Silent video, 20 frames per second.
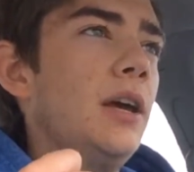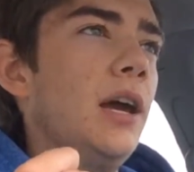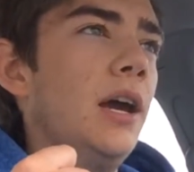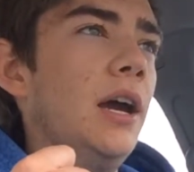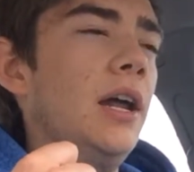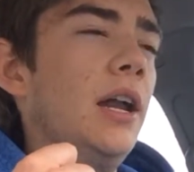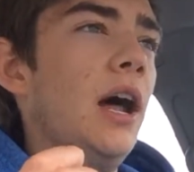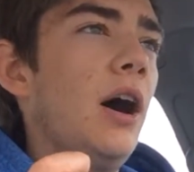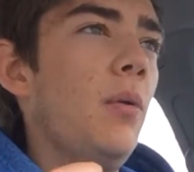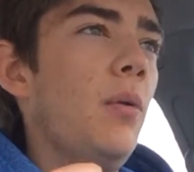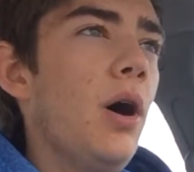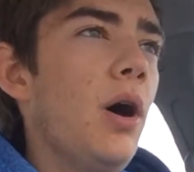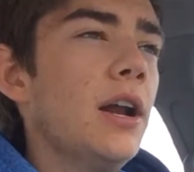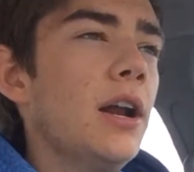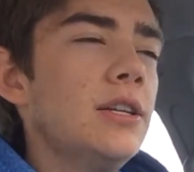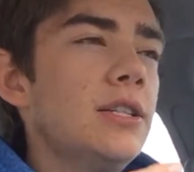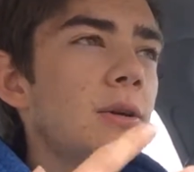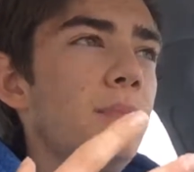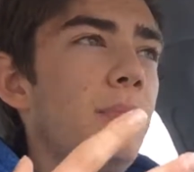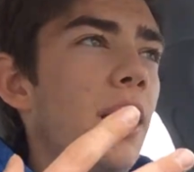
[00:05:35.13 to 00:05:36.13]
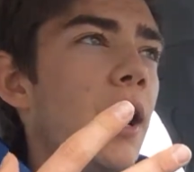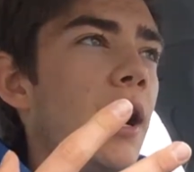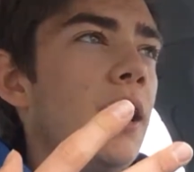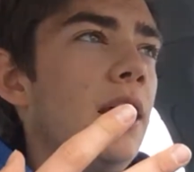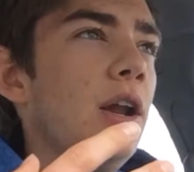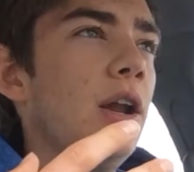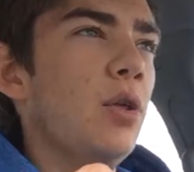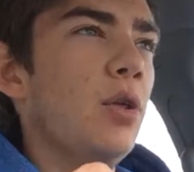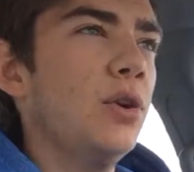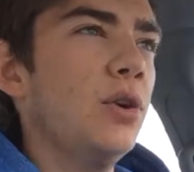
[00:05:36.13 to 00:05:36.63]
And I wanted to buy
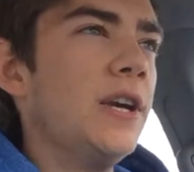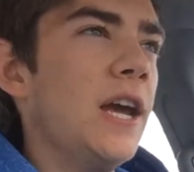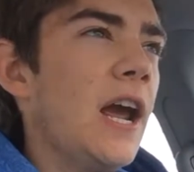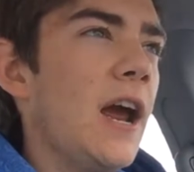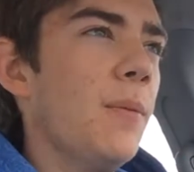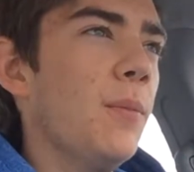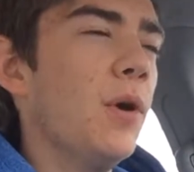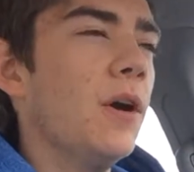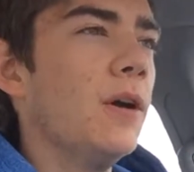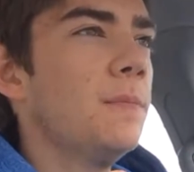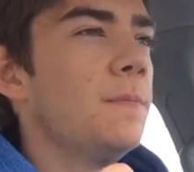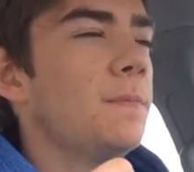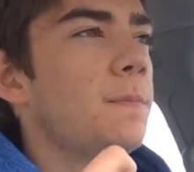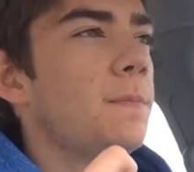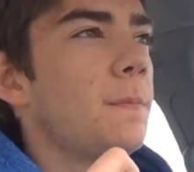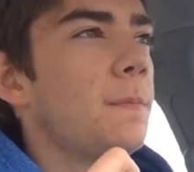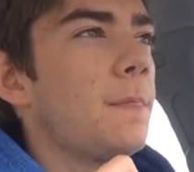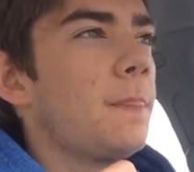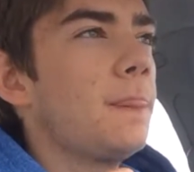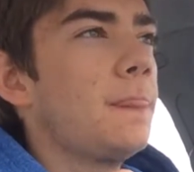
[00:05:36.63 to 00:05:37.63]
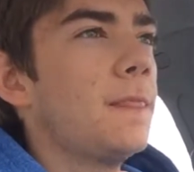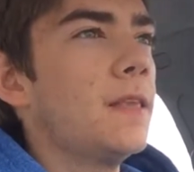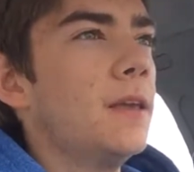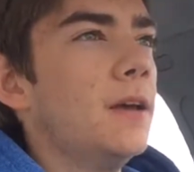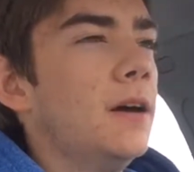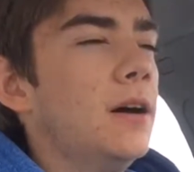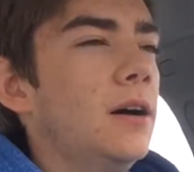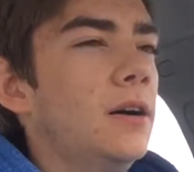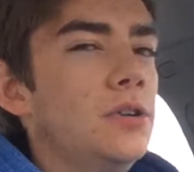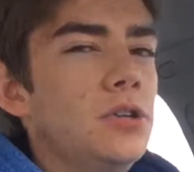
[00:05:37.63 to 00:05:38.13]
another camera,
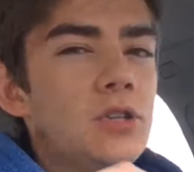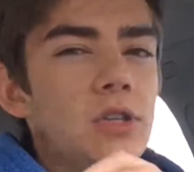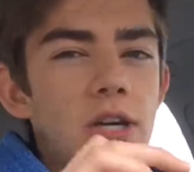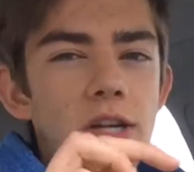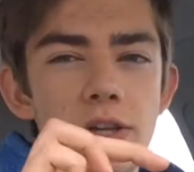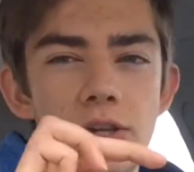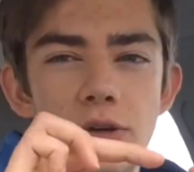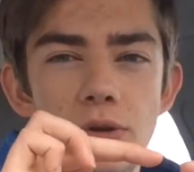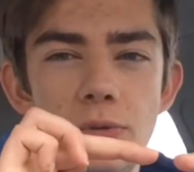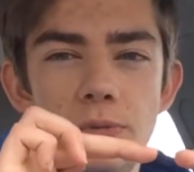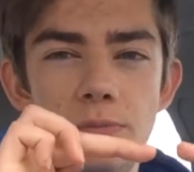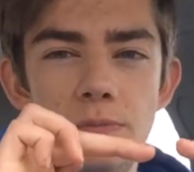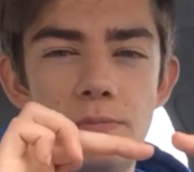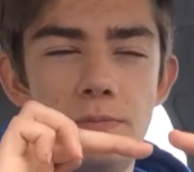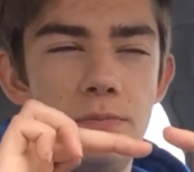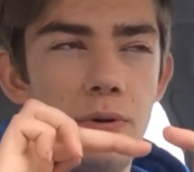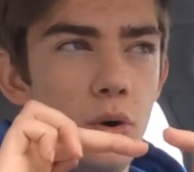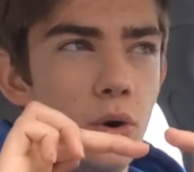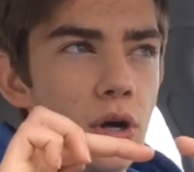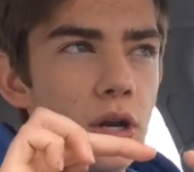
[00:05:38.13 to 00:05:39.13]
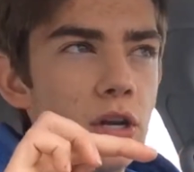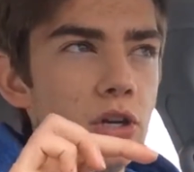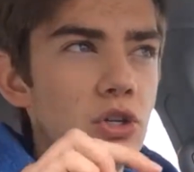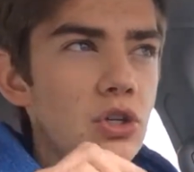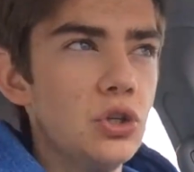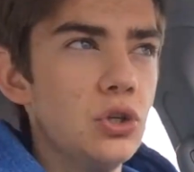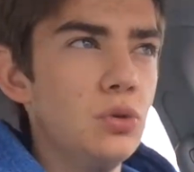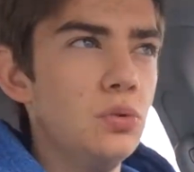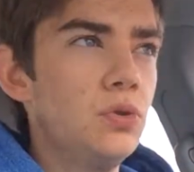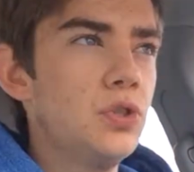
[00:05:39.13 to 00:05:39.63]
just like a little point and
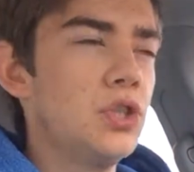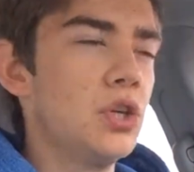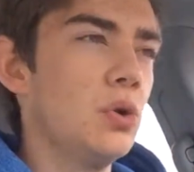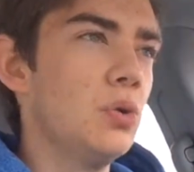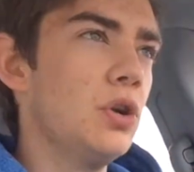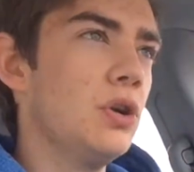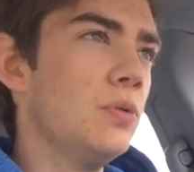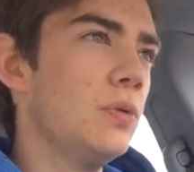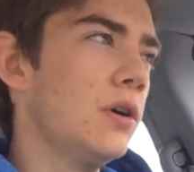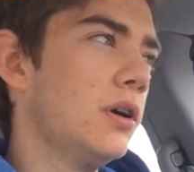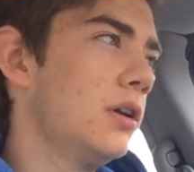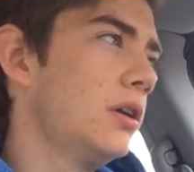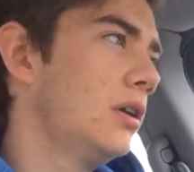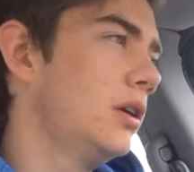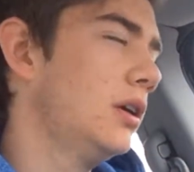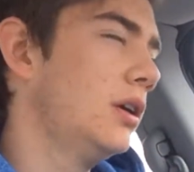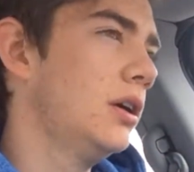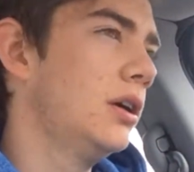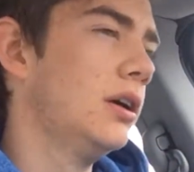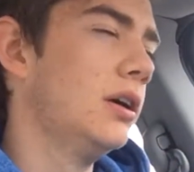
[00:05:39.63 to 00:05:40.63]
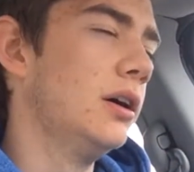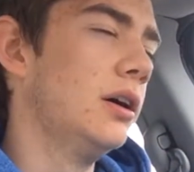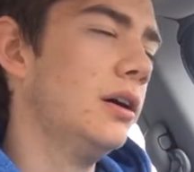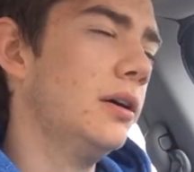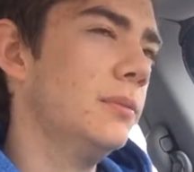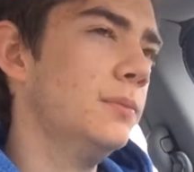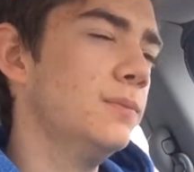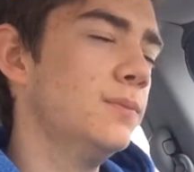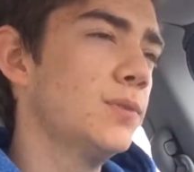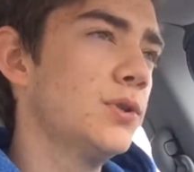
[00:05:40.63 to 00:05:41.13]
shoot Sony one.
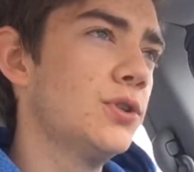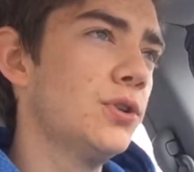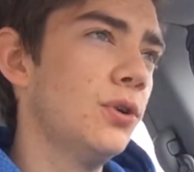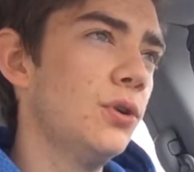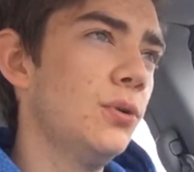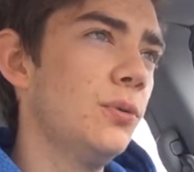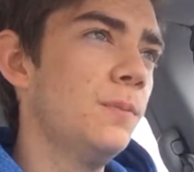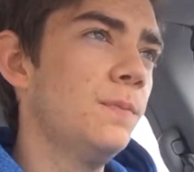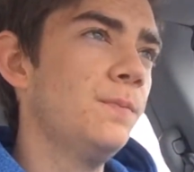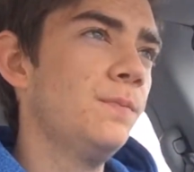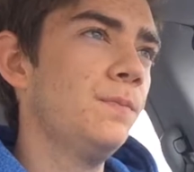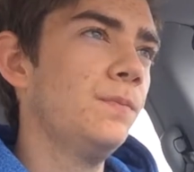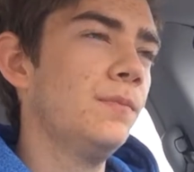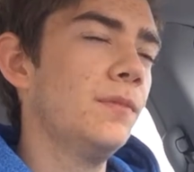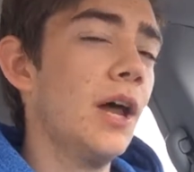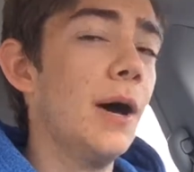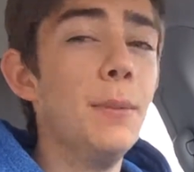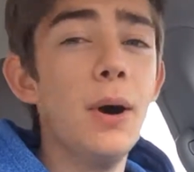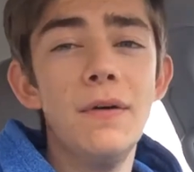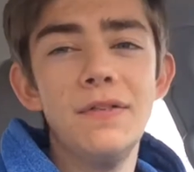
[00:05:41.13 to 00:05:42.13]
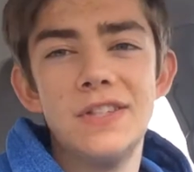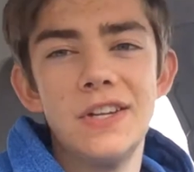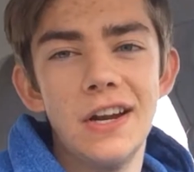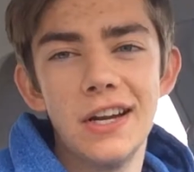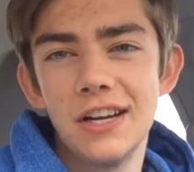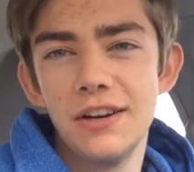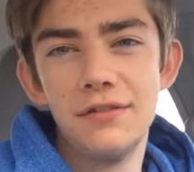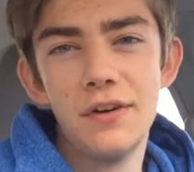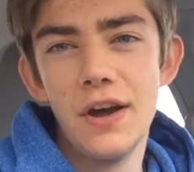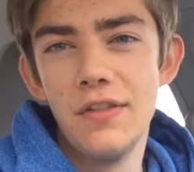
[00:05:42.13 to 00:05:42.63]
So I'm obviously
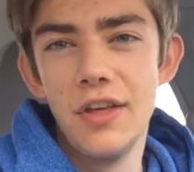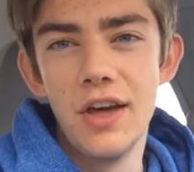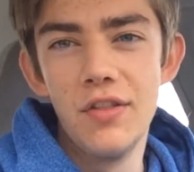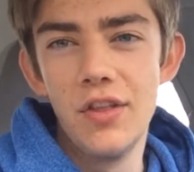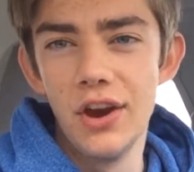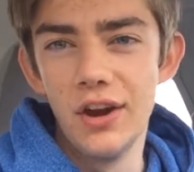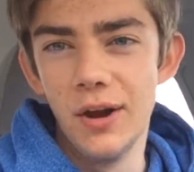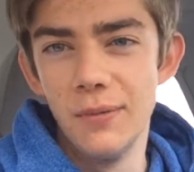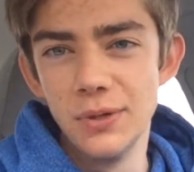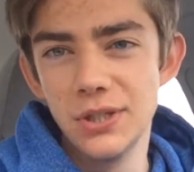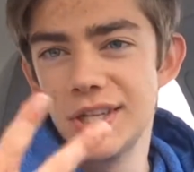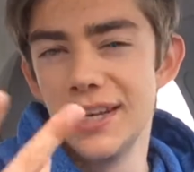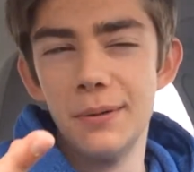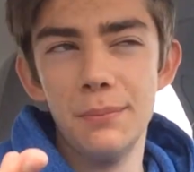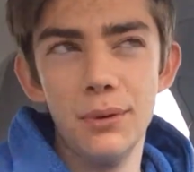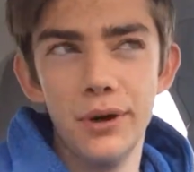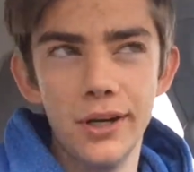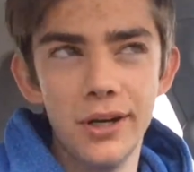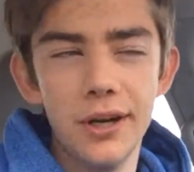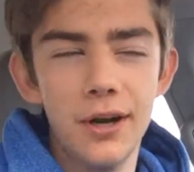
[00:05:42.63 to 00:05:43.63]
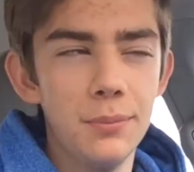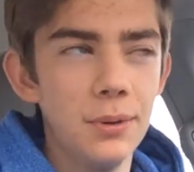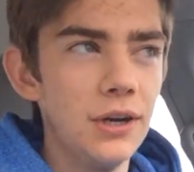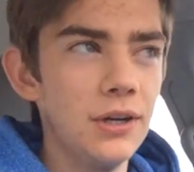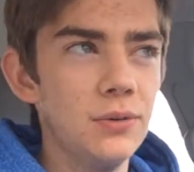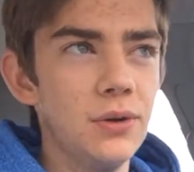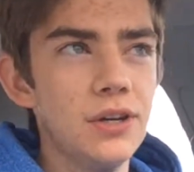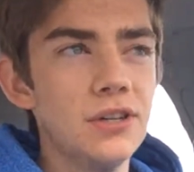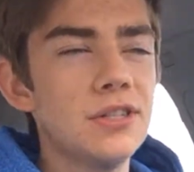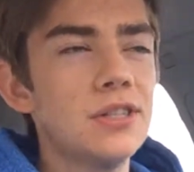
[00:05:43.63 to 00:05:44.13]
not gonna find that there. I'm just gonna bring it up
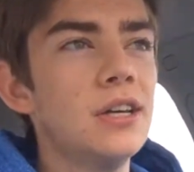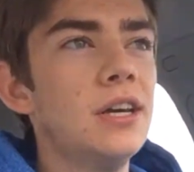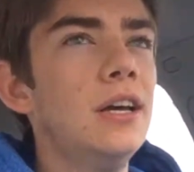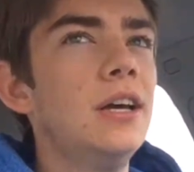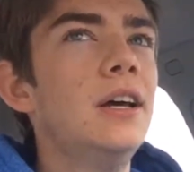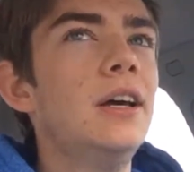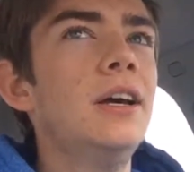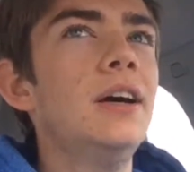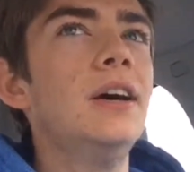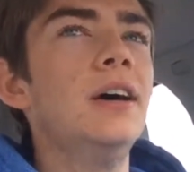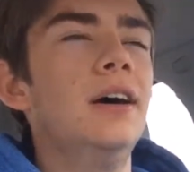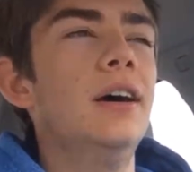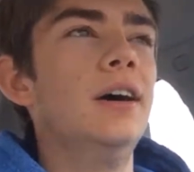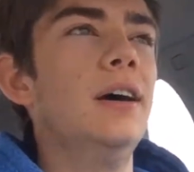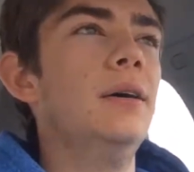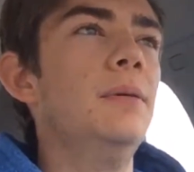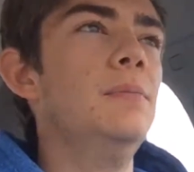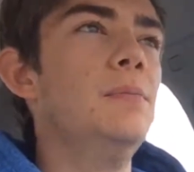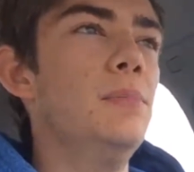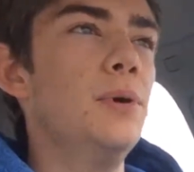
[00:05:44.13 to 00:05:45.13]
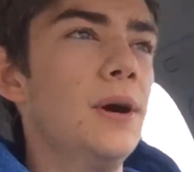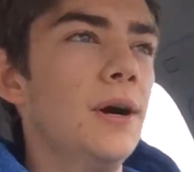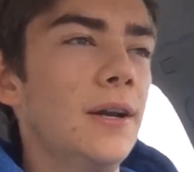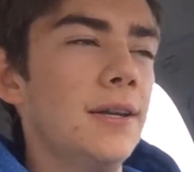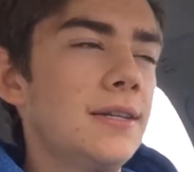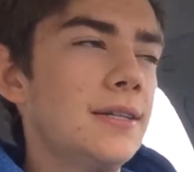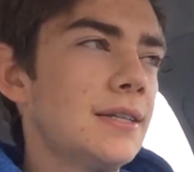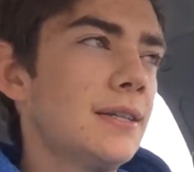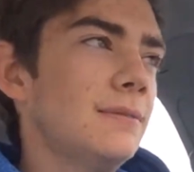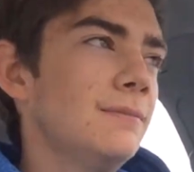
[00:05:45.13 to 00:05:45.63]
anyways.
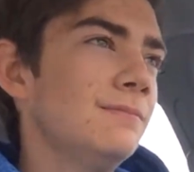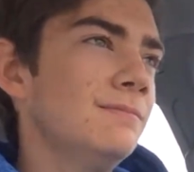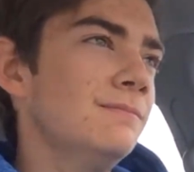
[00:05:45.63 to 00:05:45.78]
But